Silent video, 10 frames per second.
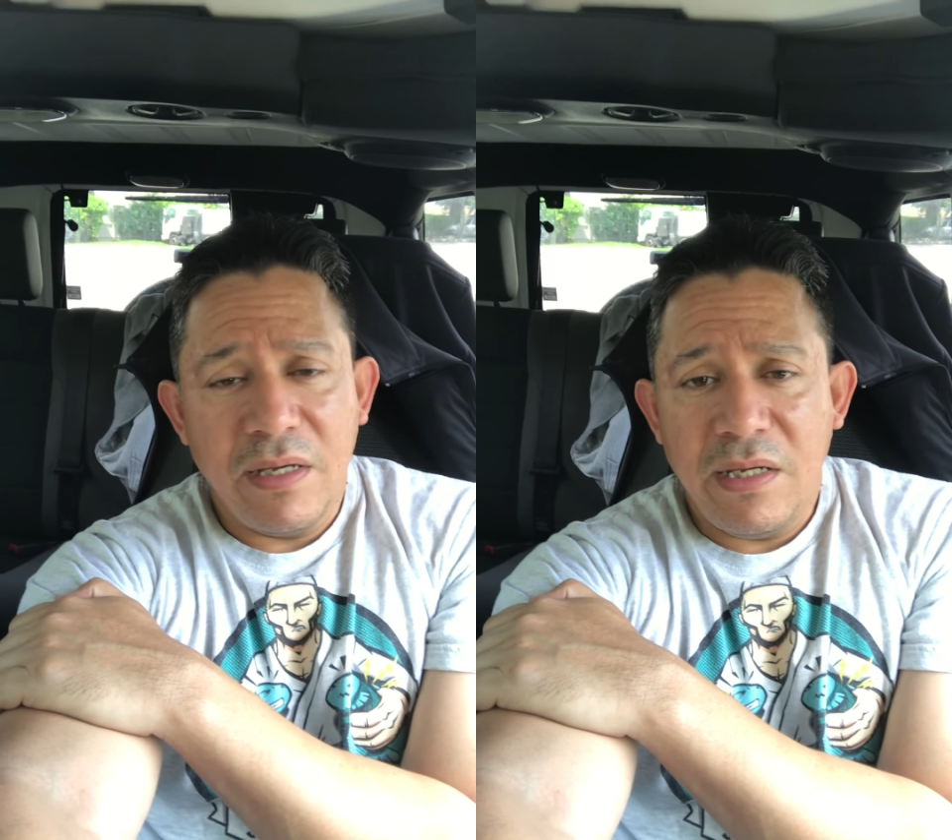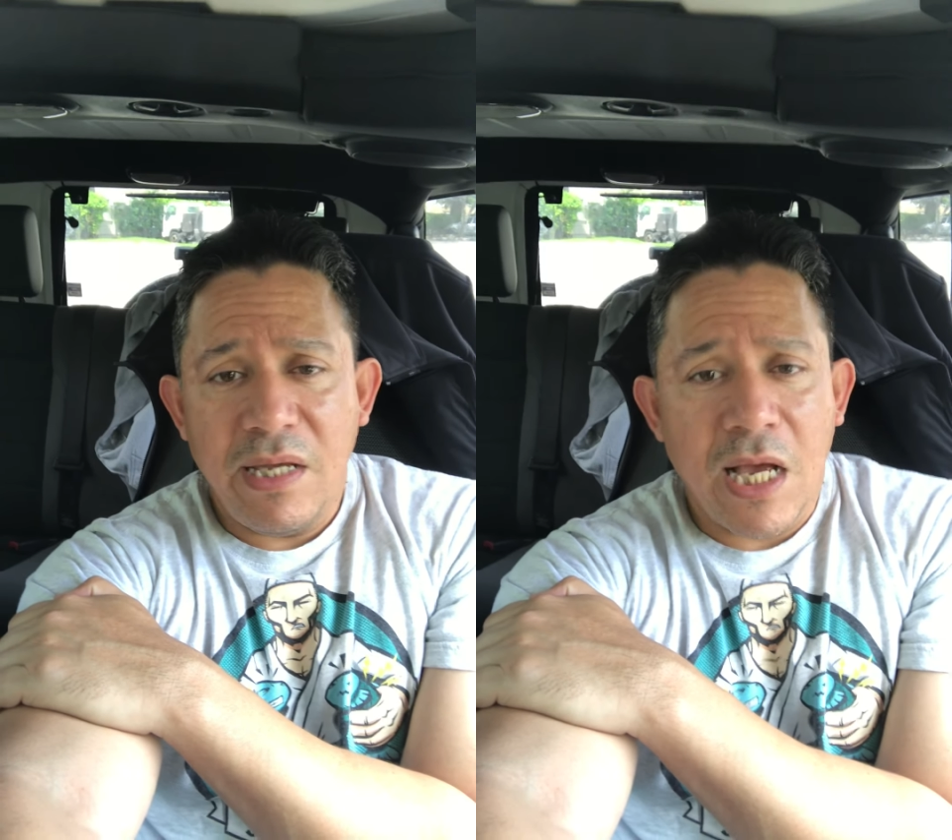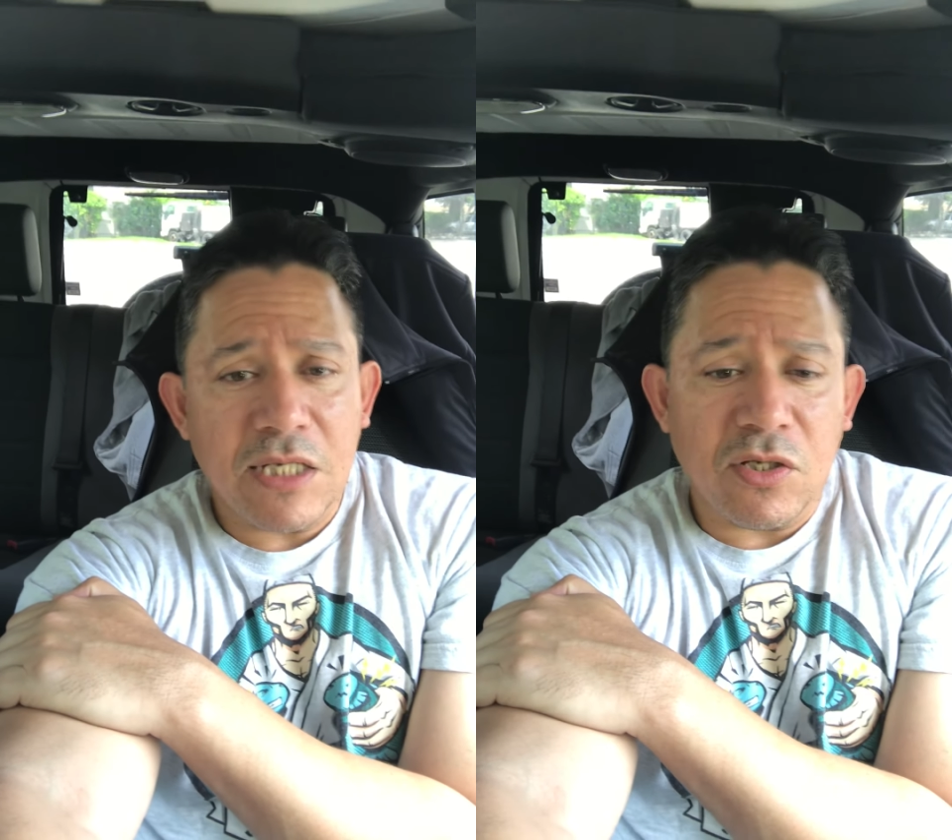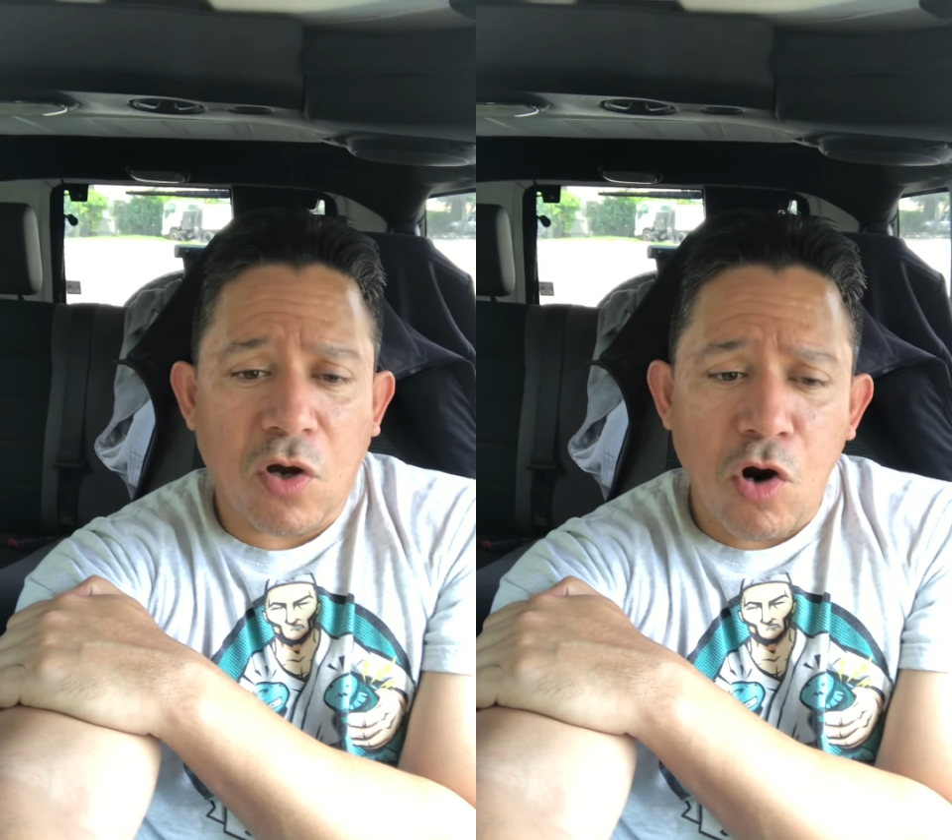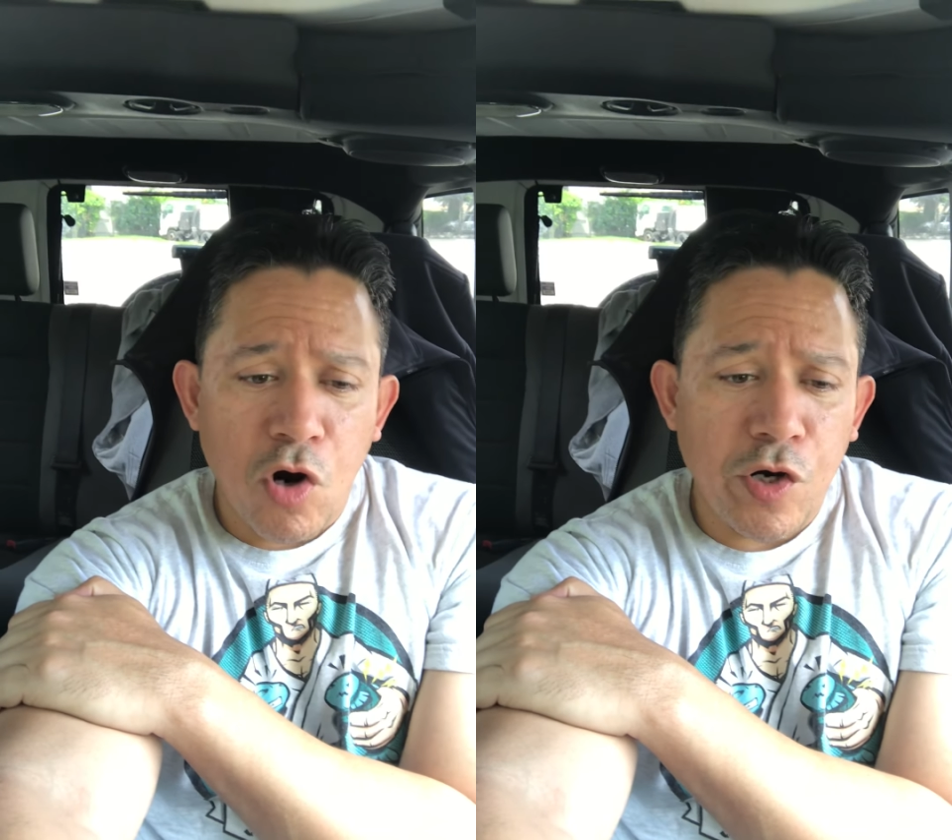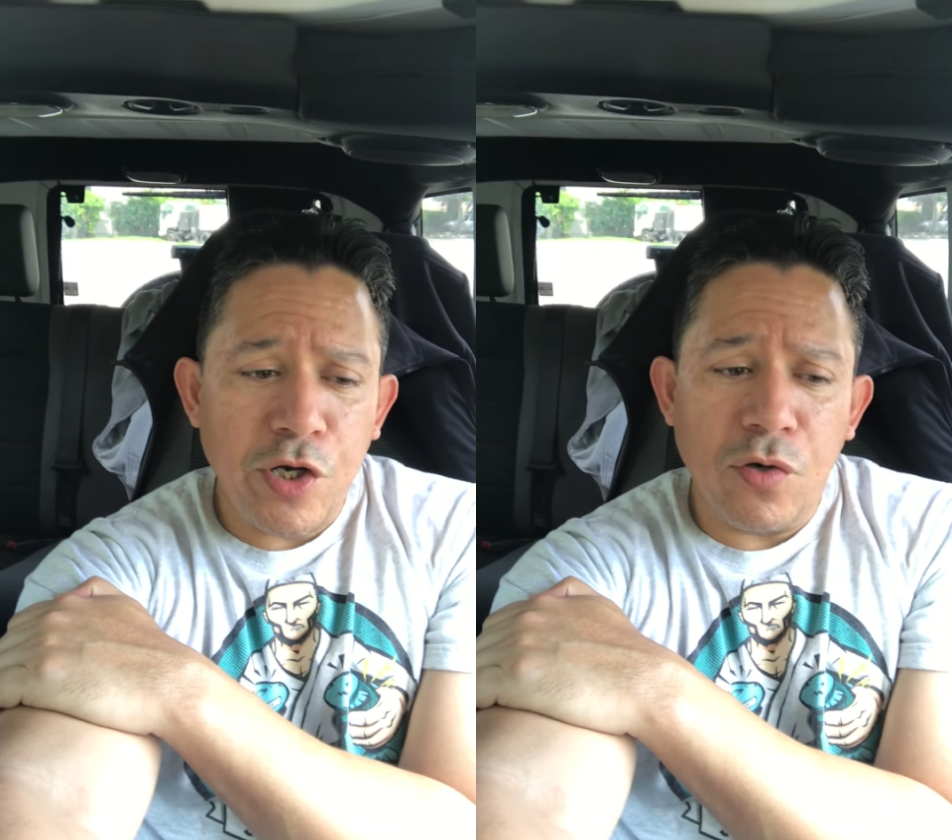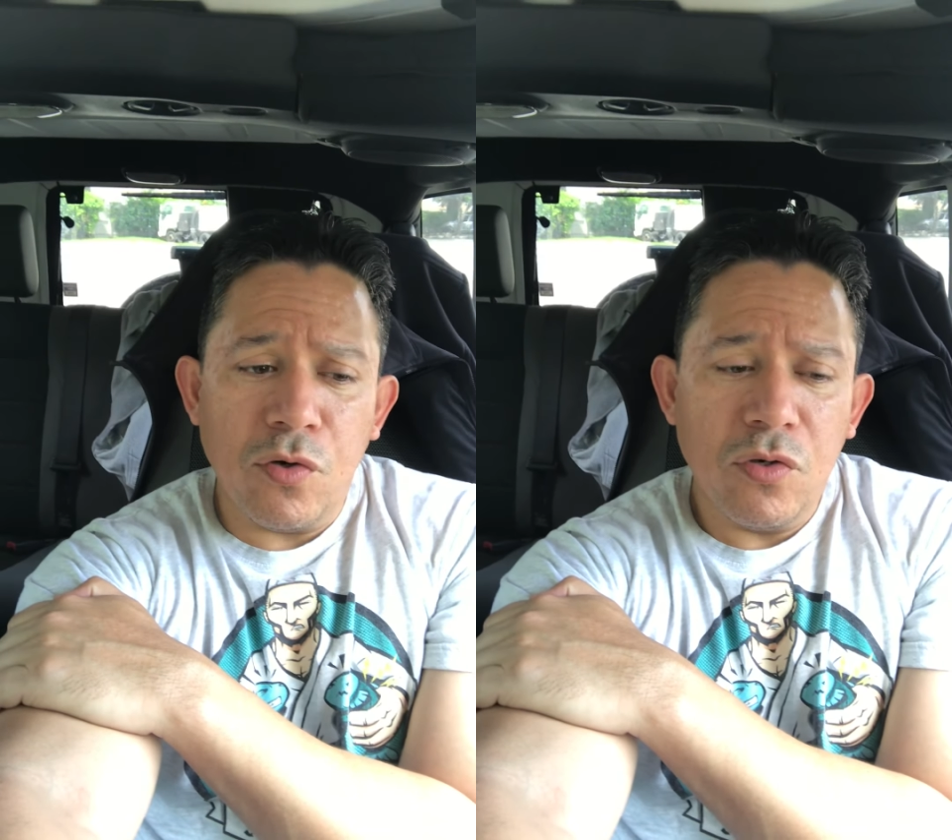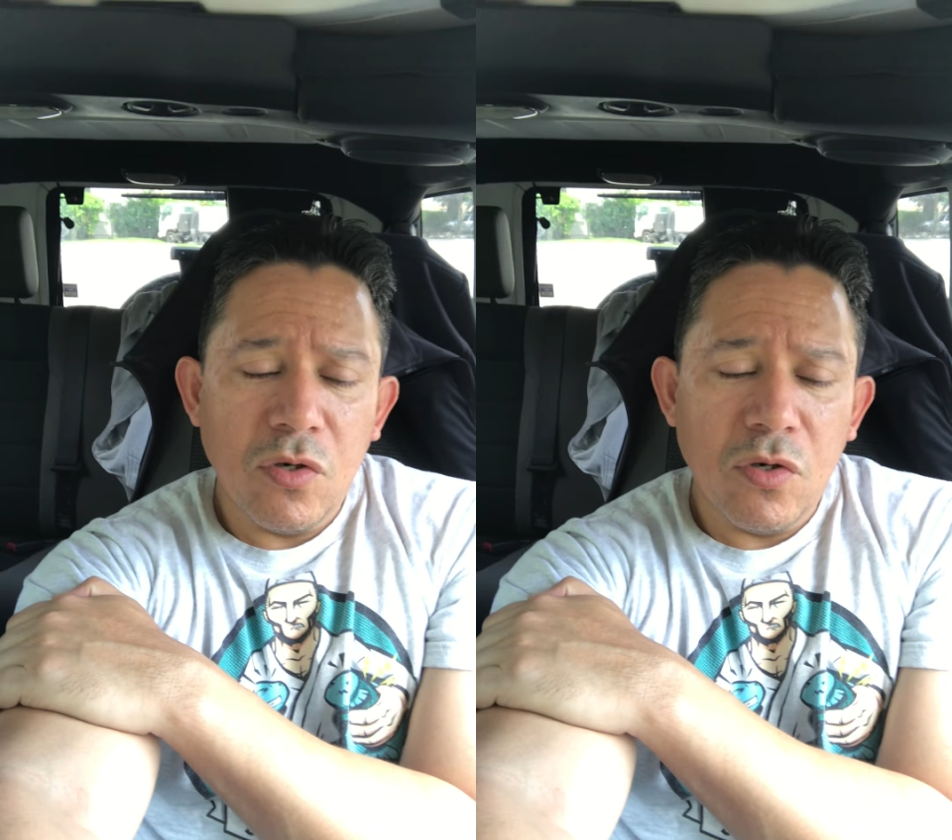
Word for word: he has the cardio